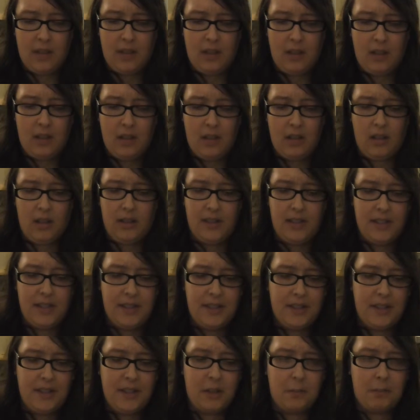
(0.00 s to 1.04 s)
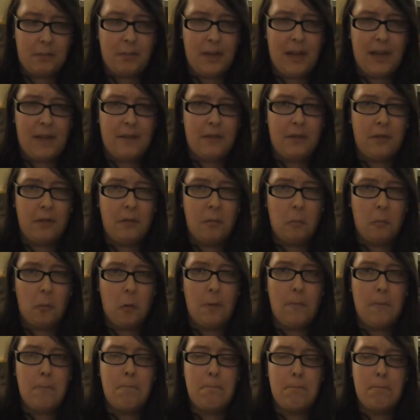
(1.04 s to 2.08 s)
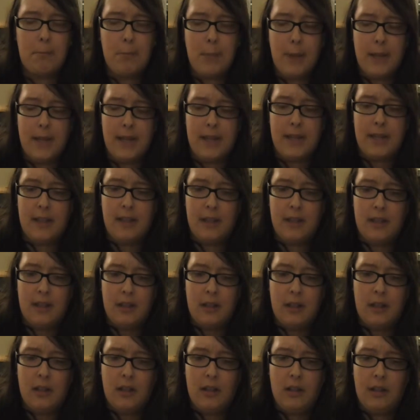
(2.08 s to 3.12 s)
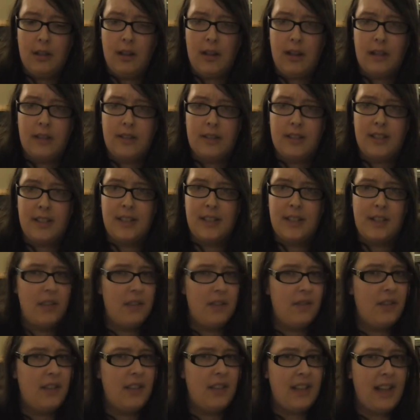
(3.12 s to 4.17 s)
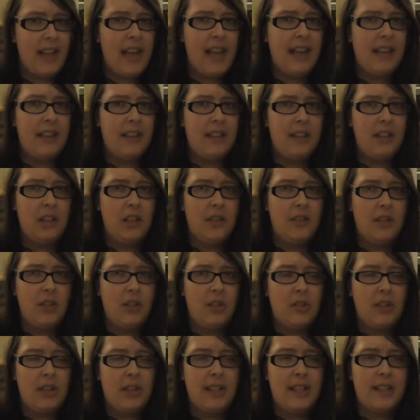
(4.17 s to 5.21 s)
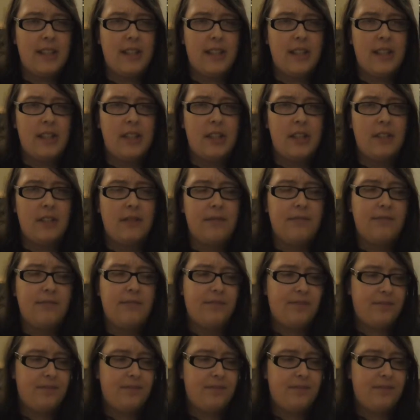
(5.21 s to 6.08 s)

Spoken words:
I need to go on platform 1B. And I was at the other end of the train station.